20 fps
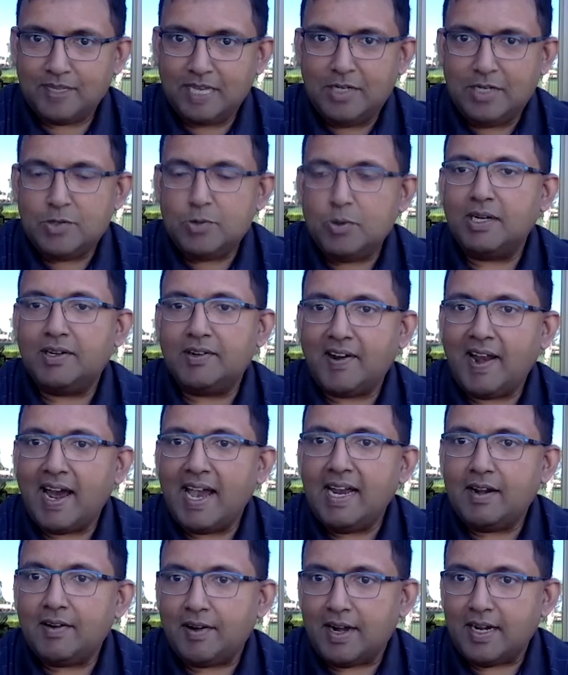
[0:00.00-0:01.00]
do a
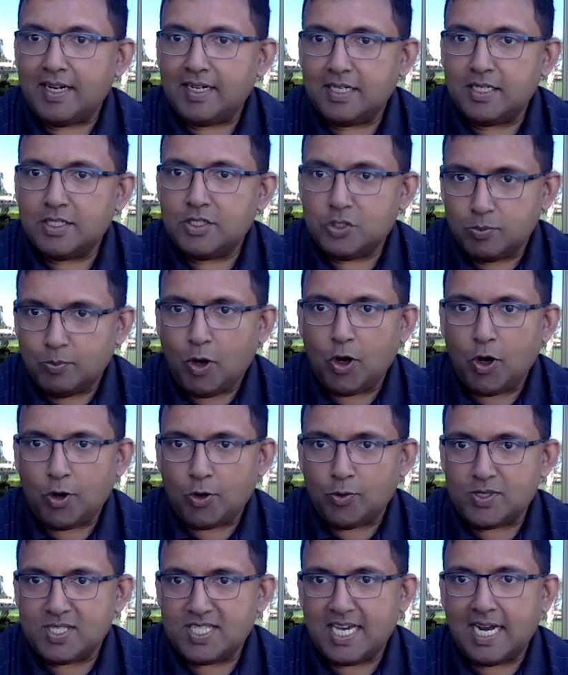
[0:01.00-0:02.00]
trial run
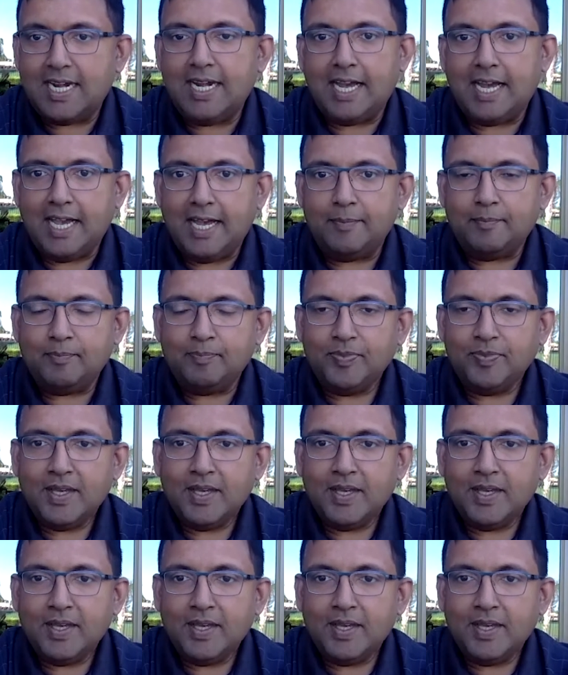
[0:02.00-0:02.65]
tomorrow, Sunday,